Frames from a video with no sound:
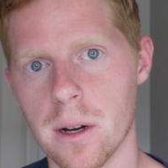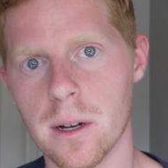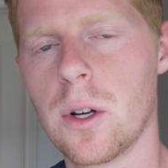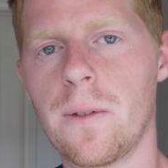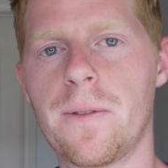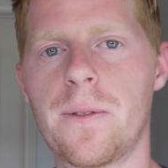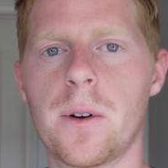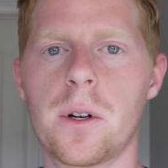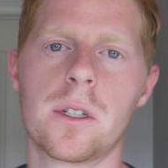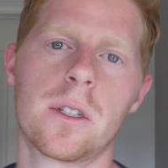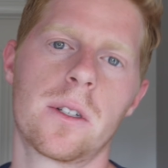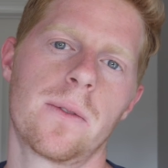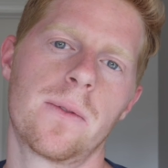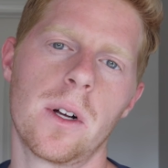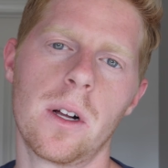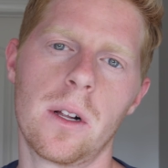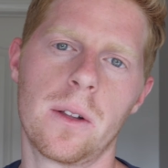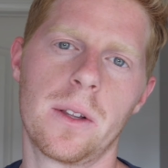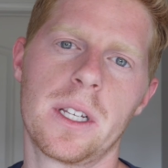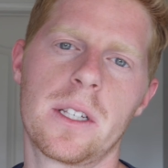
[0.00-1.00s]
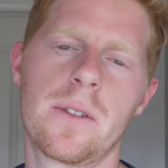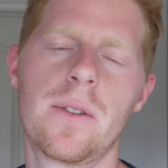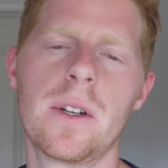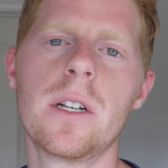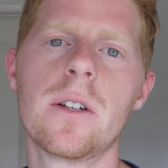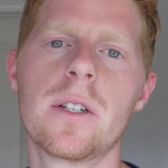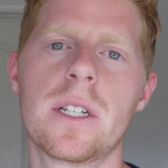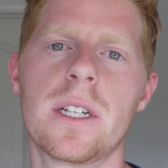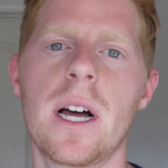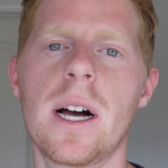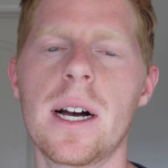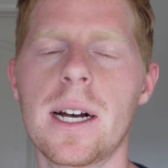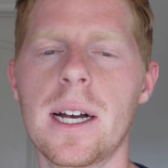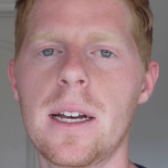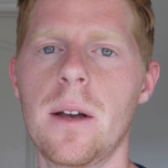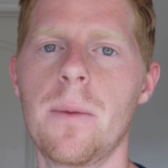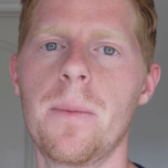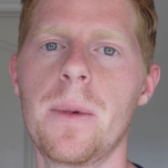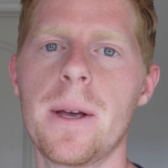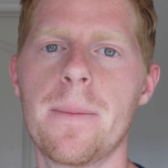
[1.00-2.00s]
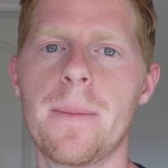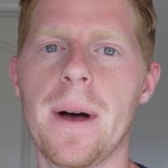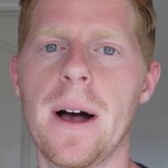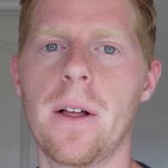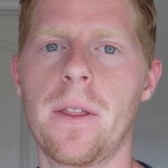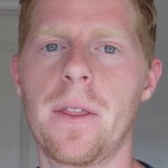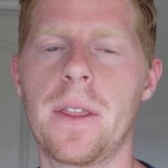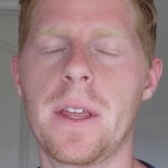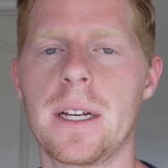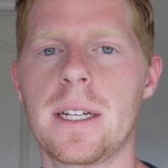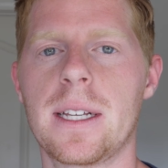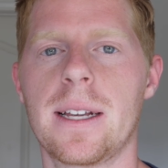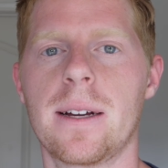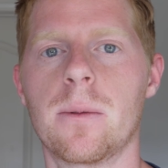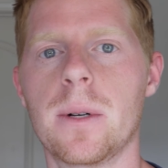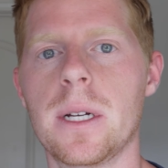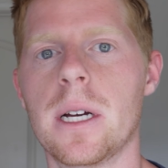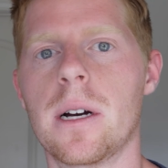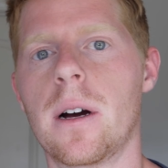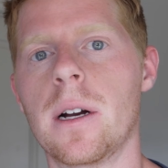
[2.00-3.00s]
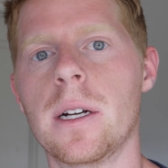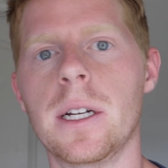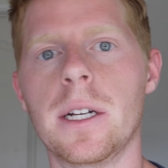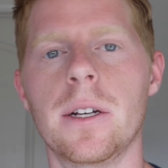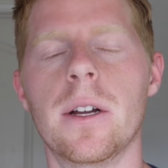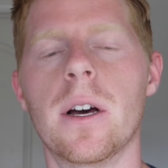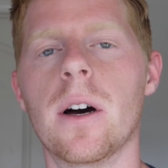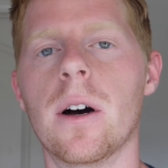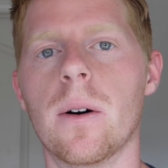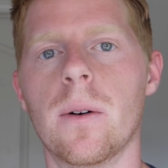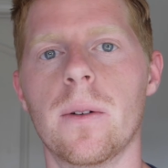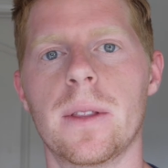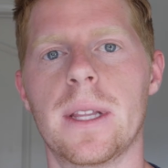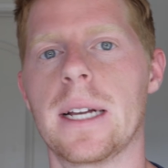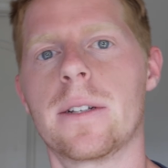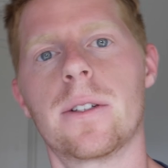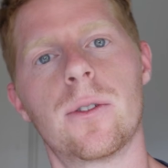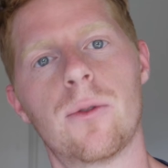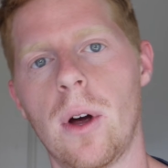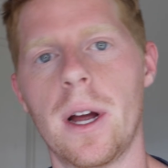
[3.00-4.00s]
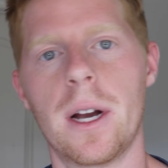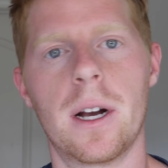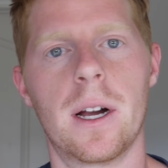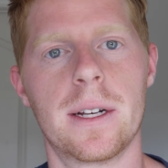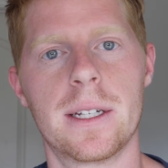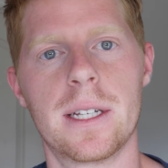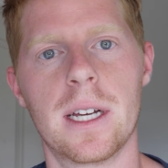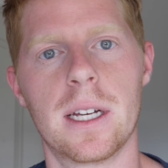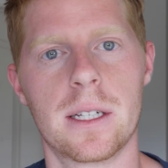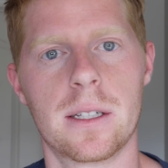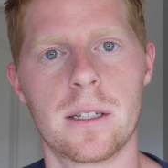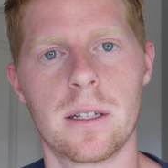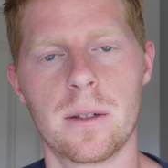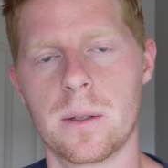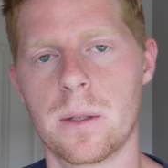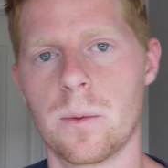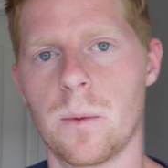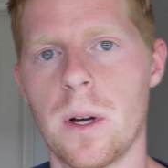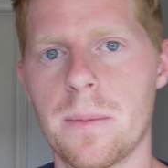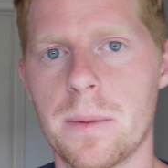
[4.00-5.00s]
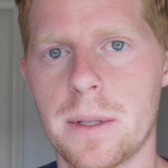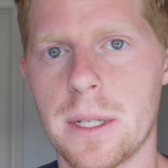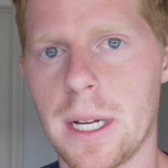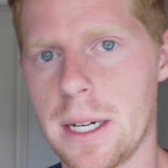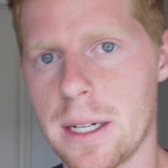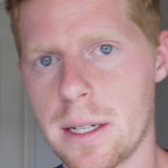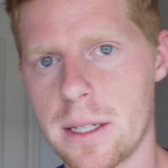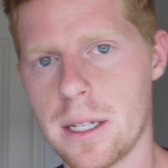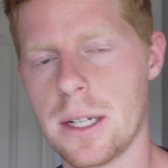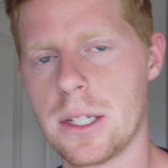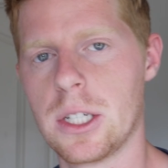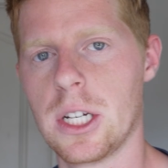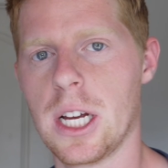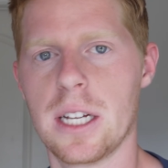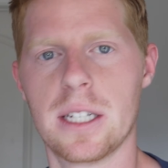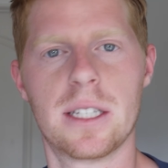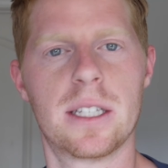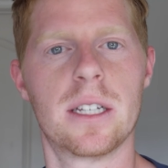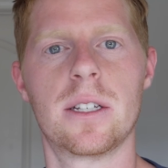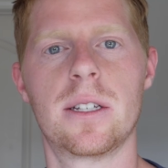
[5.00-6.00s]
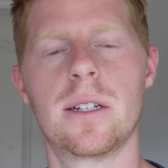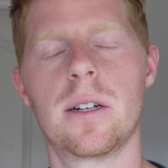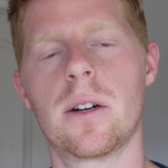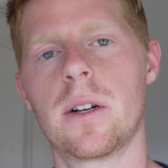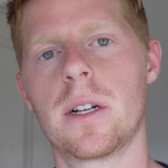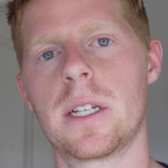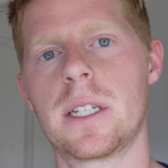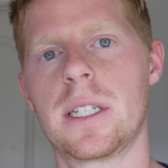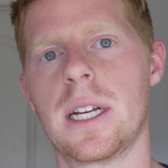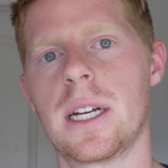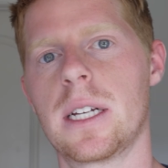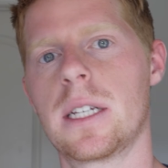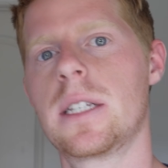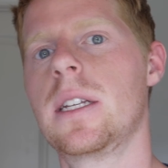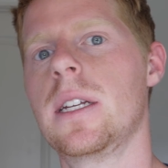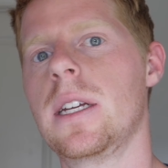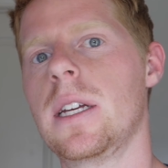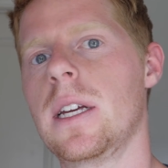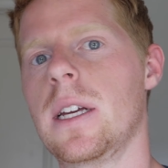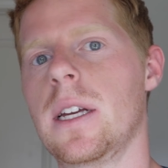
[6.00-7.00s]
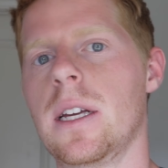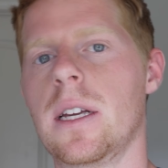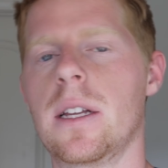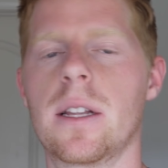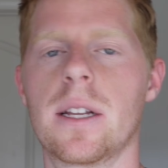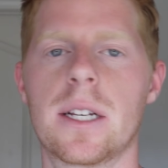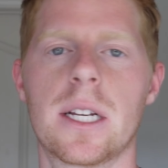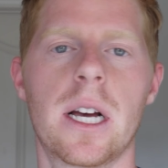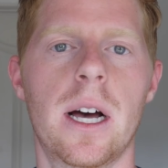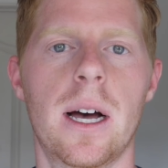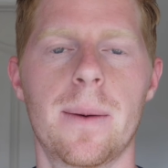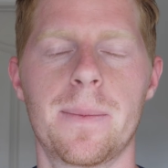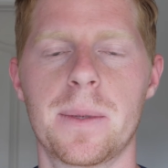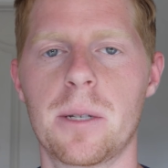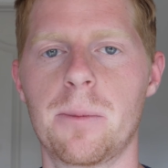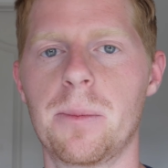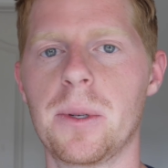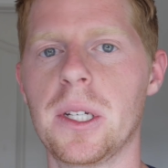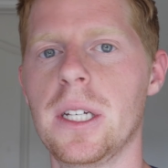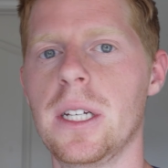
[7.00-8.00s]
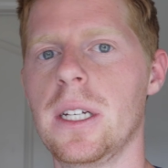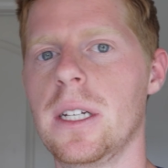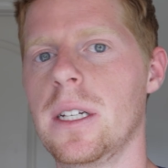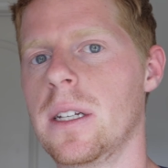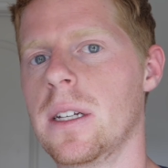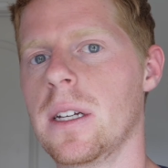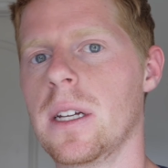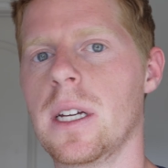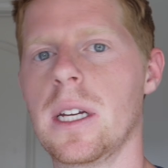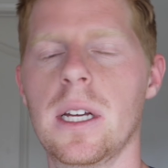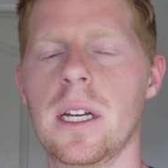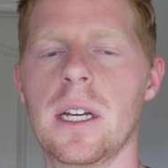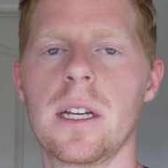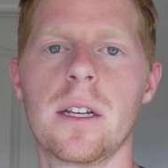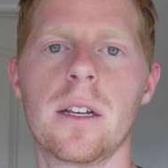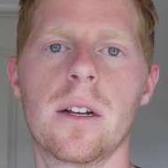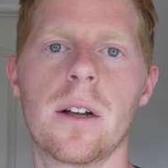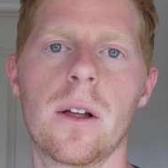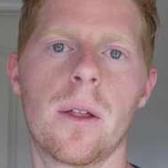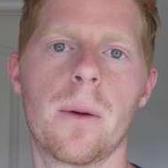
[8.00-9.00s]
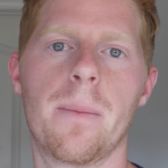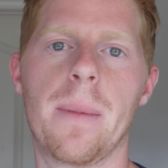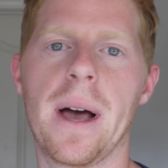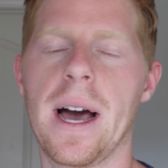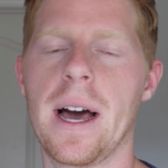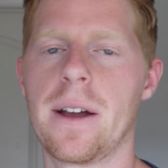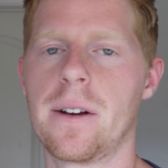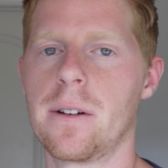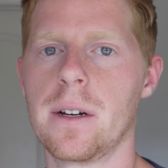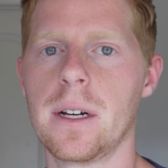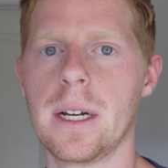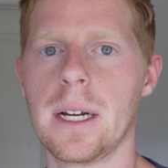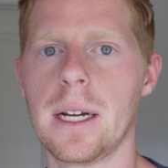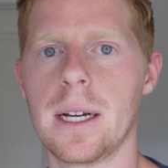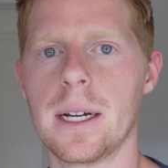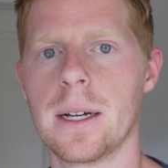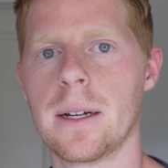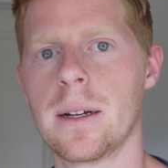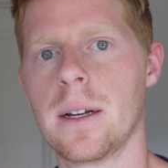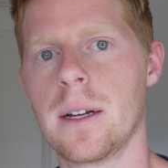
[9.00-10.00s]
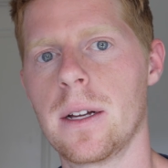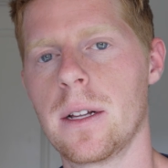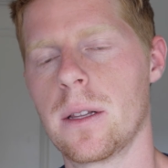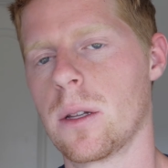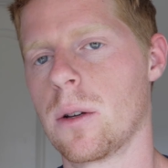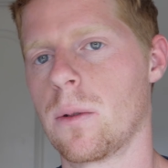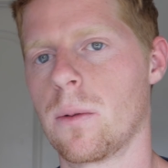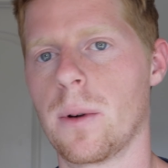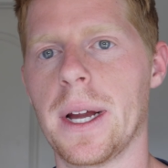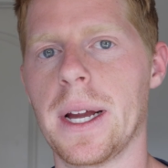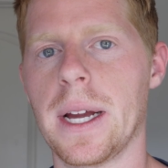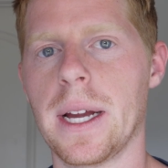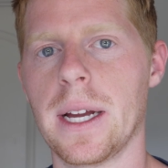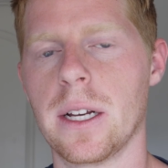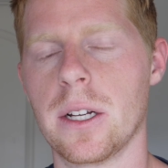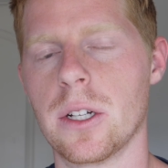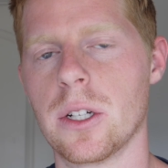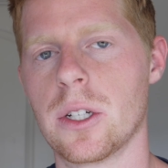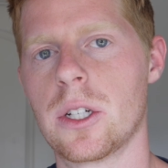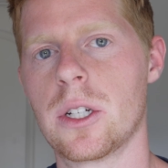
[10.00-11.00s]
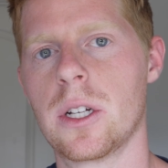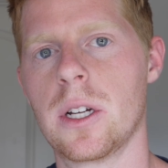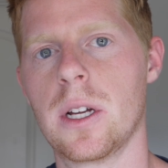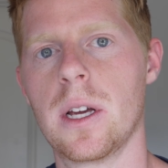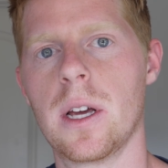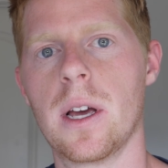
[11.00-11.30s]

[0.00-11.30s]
So first of all, this video is not going to be about things that we already know that's right on Tesla's website, such as the 0 to 60, the top speed, the battery, the range.